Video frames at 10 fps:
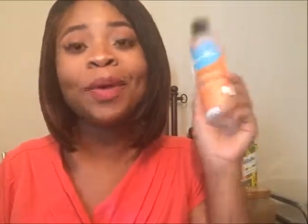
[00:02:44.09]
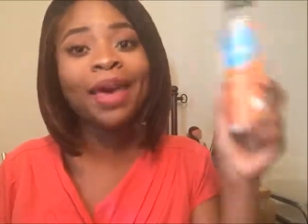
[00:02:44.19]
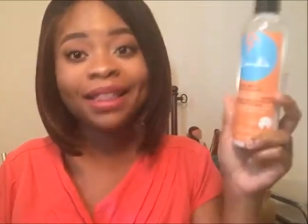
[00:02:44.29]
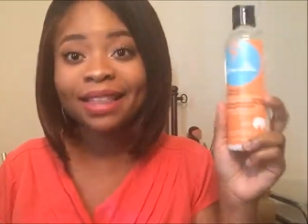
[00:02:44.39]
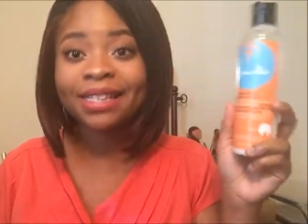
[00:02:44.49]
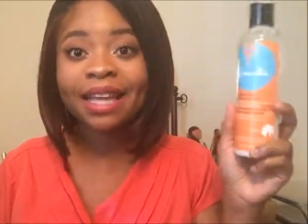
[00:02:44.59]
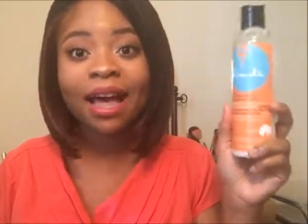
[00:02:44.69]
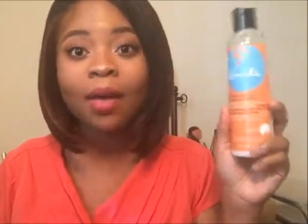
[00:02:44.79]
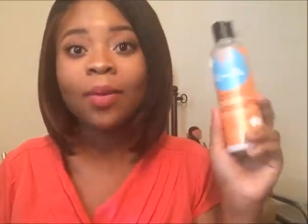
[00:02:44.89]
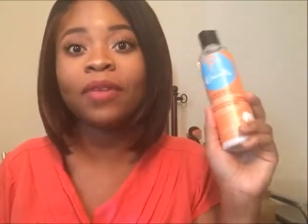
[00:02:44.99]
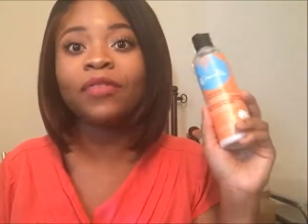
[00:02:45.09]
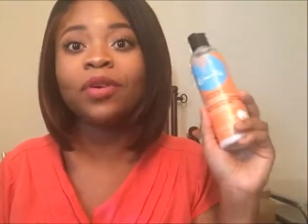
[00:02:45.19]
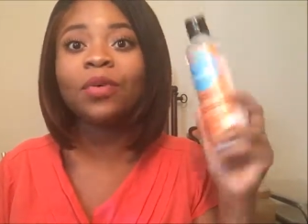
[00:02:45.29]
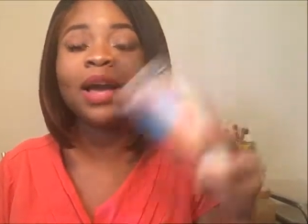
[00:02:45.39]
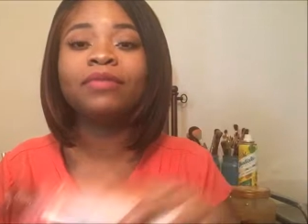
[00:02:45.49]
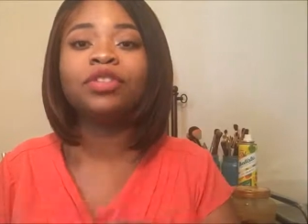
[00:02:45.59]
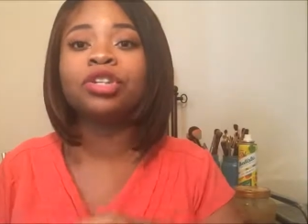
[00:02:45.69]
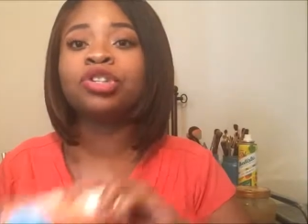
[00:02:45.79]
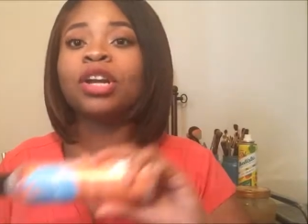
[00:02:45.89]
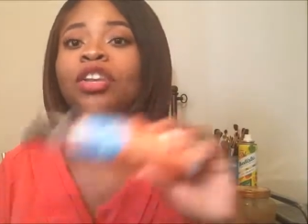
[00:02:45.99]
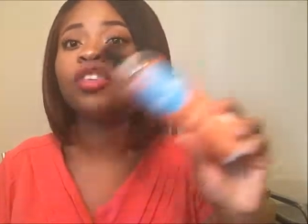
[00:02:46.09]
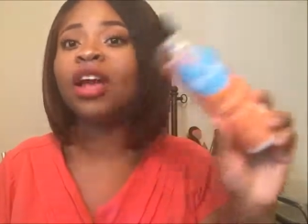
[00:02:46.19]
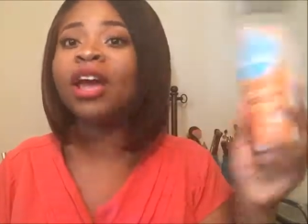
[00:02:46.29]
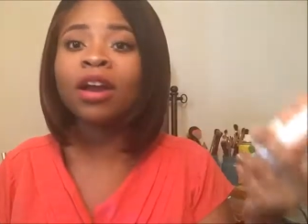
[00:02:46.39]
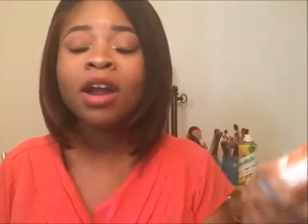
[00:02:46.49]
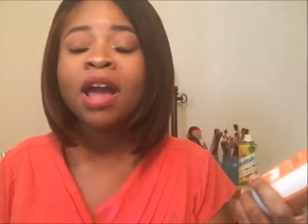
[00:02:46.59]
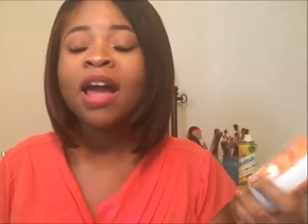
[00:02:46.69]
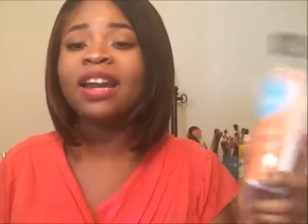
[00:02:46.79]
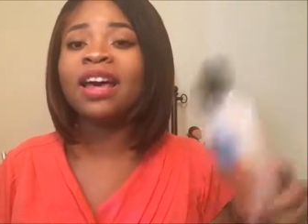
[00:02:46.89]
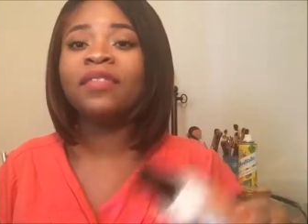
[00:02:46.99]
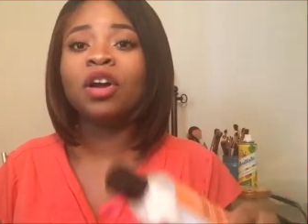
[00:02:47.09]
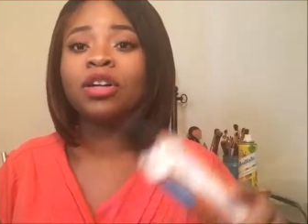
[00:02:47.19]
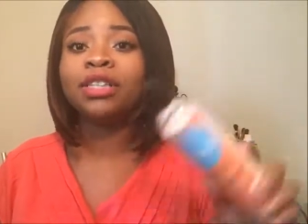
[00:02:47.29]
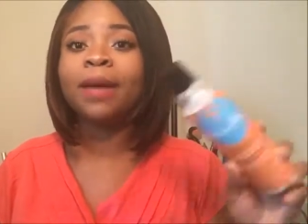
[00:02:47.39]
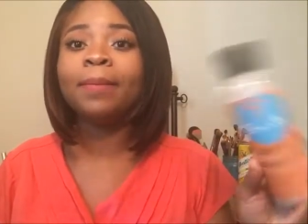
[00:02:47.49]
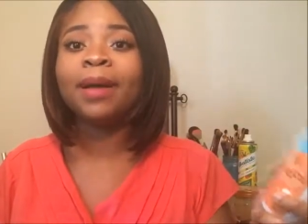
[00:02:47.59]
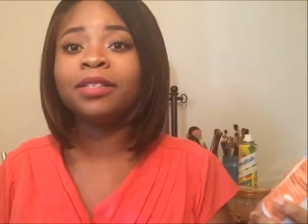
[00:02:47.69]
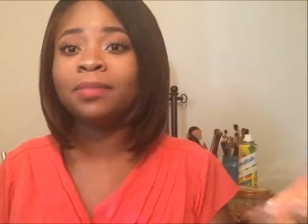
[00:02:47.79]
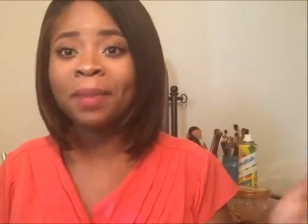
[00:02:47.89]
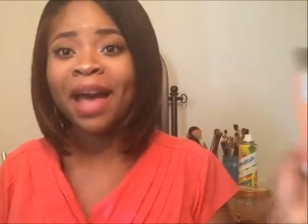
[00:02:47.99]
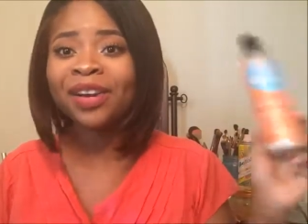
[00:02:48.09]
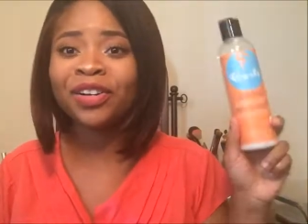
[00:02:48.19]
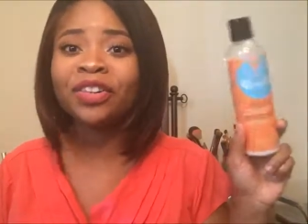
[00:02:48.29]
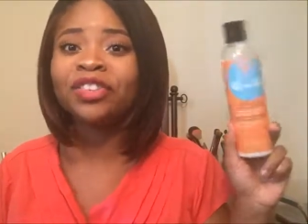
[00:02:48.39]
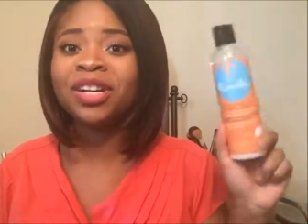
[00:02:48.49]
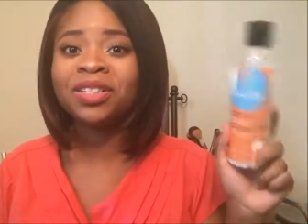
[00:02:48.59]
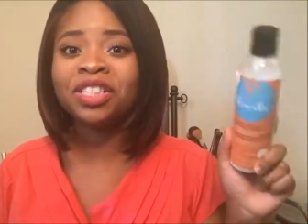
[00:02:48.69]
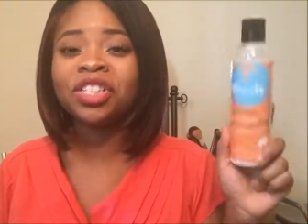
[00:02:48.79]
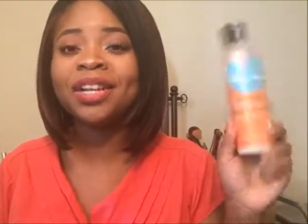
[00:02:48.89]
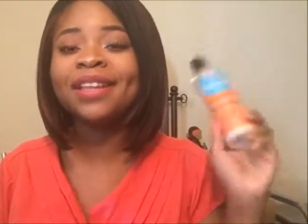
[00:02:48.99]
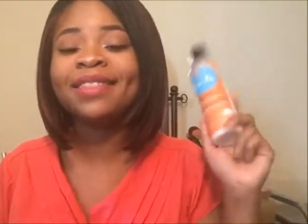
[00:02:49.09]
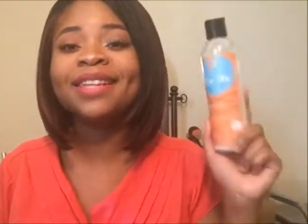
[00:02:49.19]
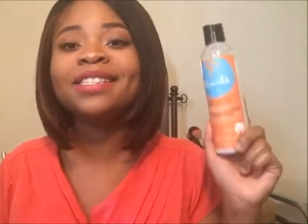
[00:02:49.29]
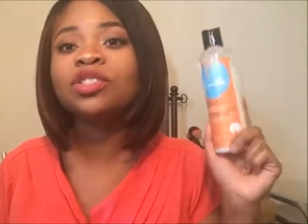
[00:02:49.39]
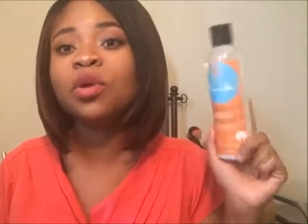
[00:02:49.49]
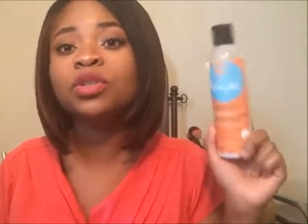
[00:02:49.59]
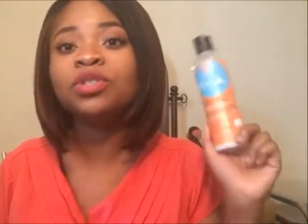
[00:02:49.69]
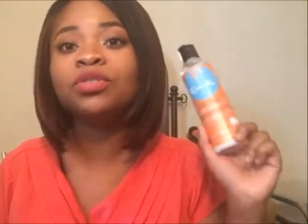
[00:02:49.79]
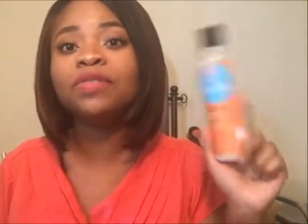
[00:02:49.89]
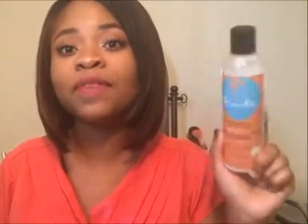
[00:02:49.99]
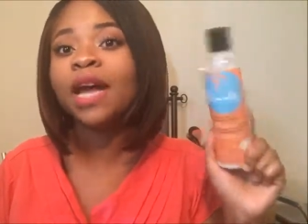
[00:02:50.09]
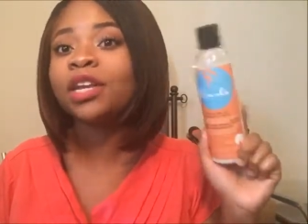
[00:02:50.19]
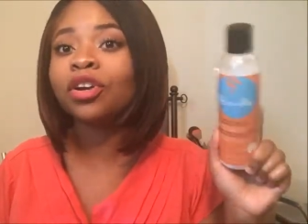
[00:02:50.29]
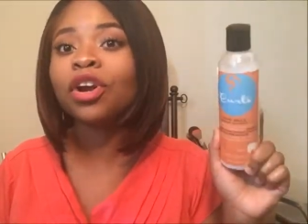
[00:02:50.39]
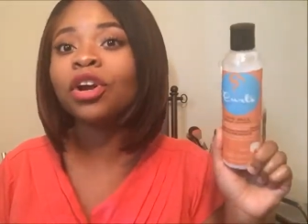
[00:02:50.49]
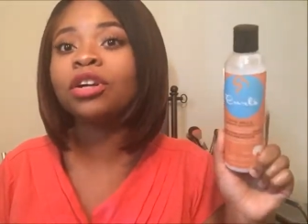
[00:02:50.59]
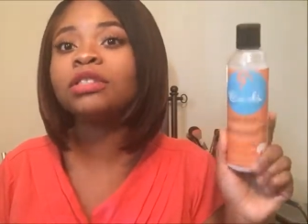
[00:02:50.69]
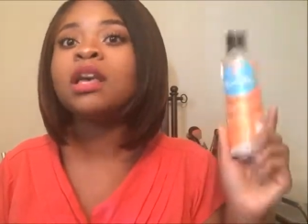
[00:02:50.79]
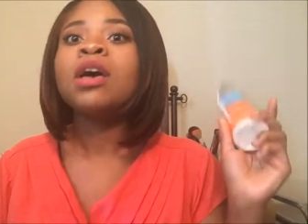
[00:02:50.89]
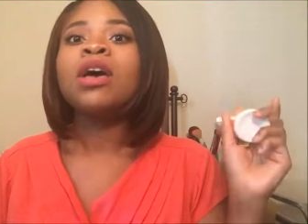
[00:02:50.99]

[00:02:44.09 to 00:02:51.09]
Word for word: pick this up if you have just straightened your hair and having a hard time bouncing back or you're transitioning. This is going to define your curls.